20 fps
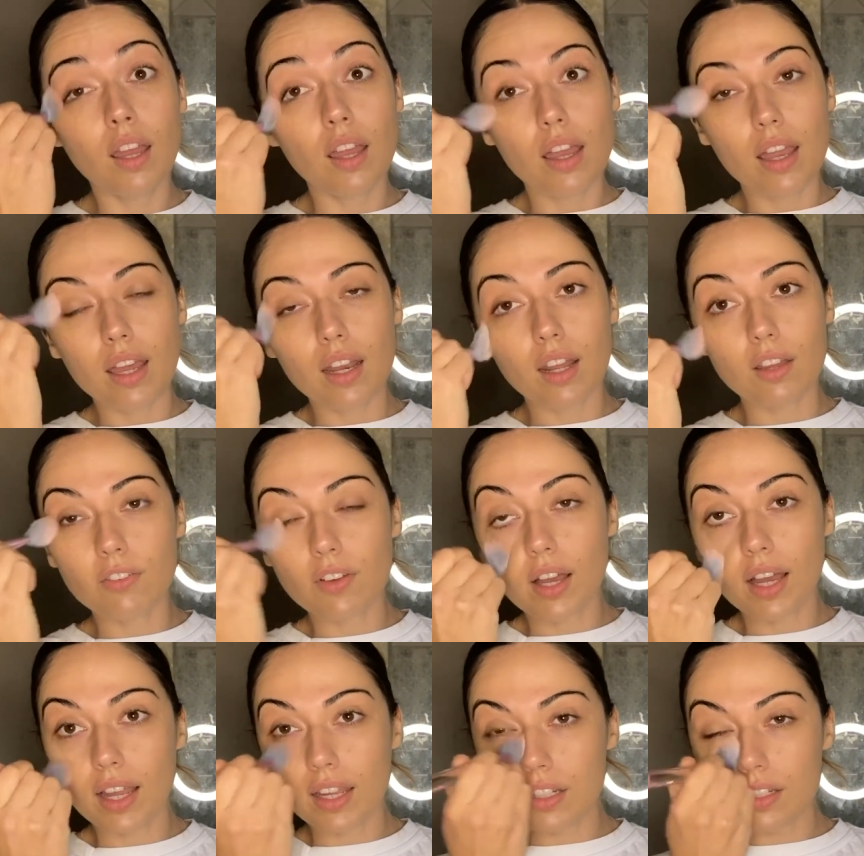And I've
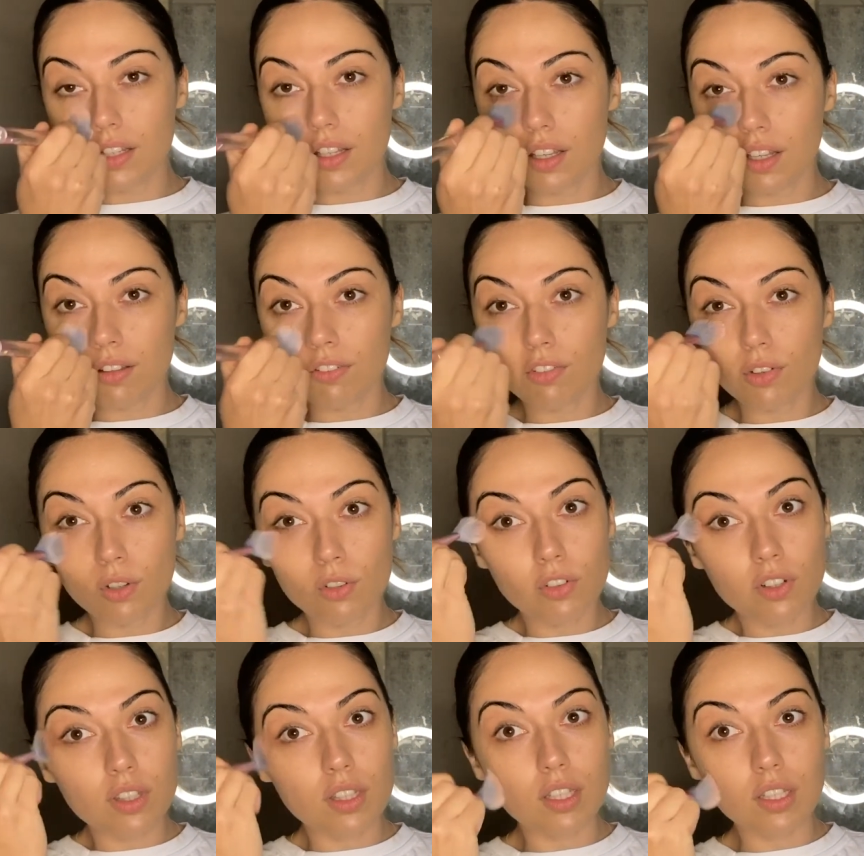kind of
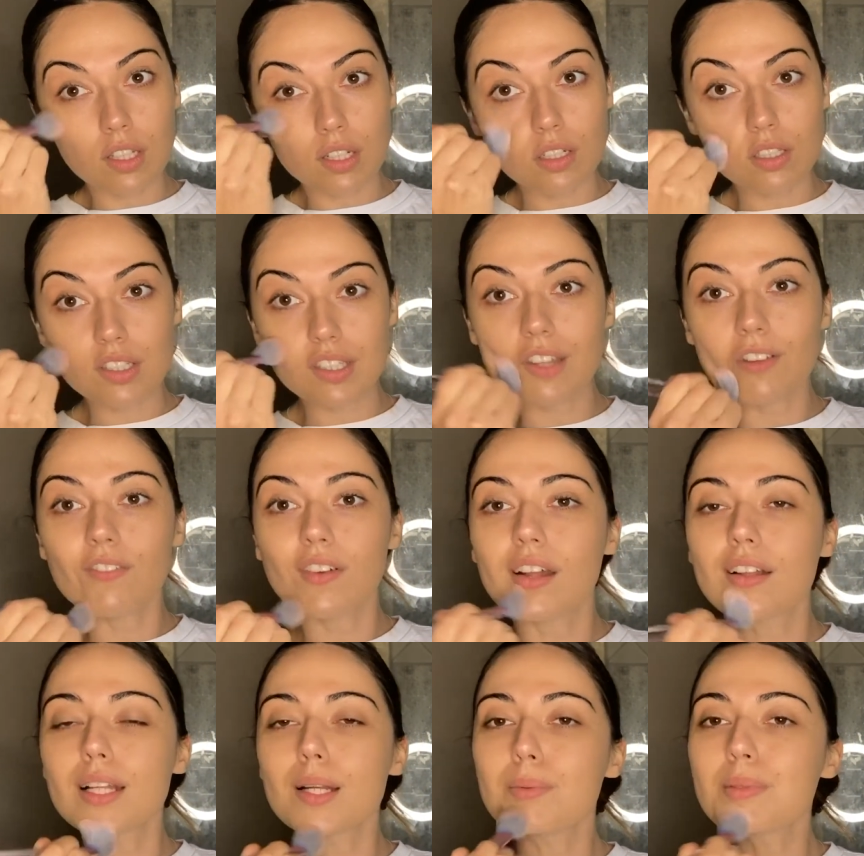over the years
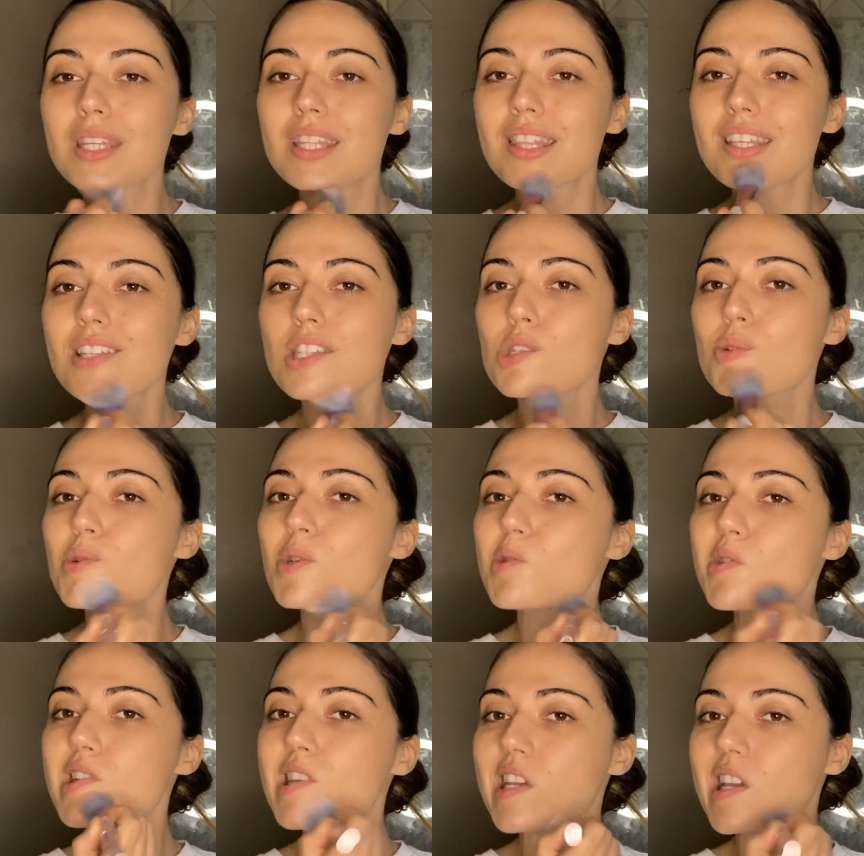developed this
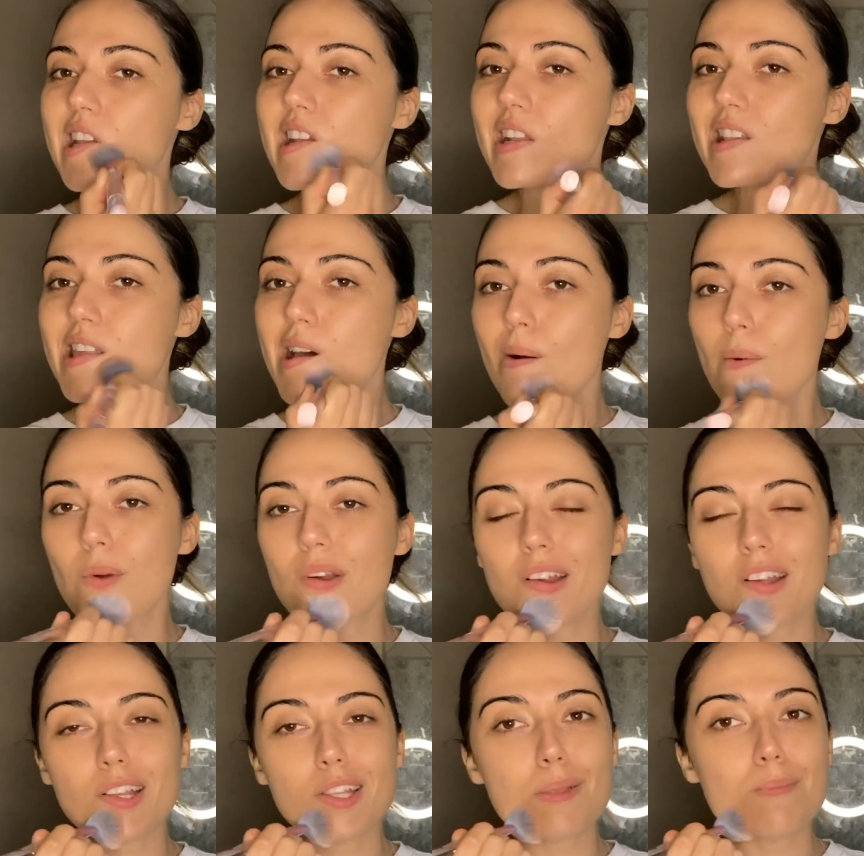routine that
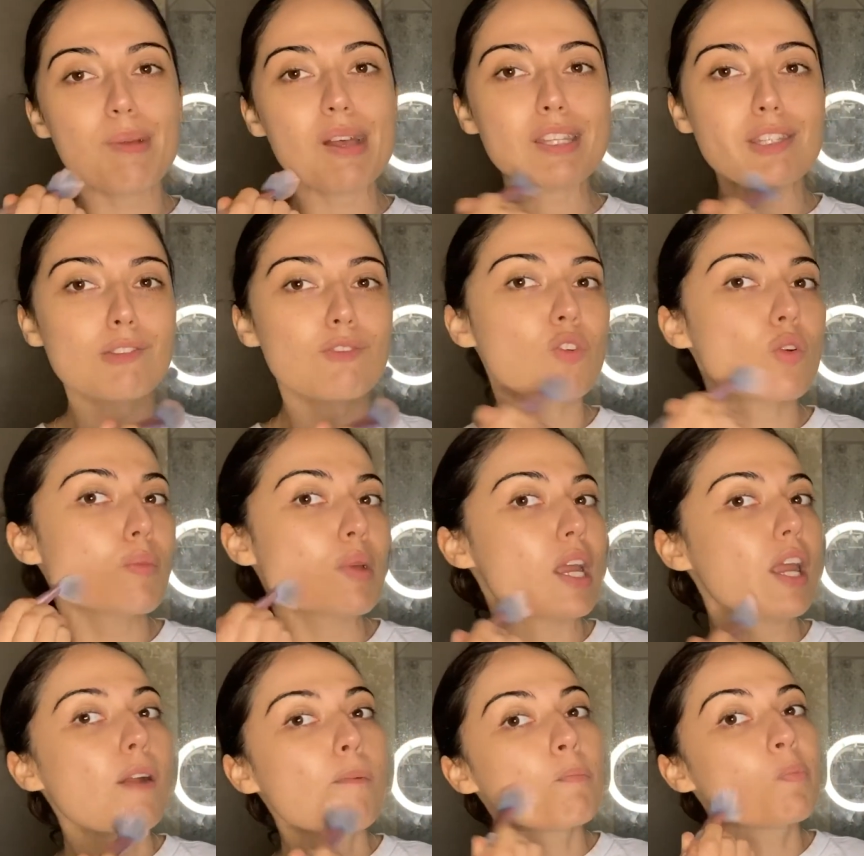works best for
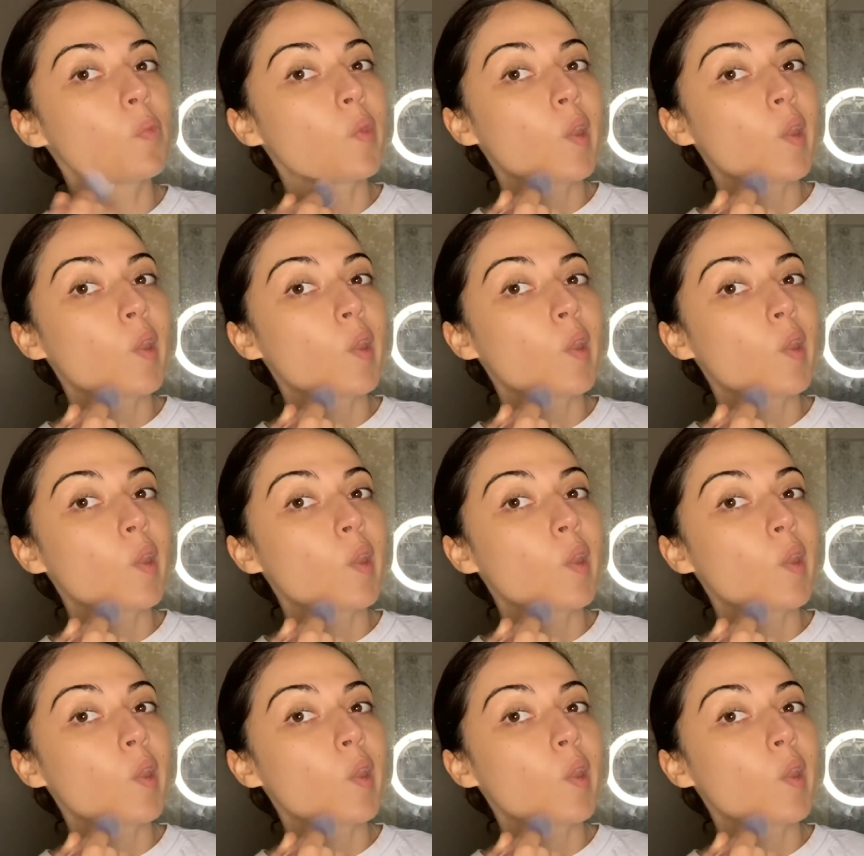me.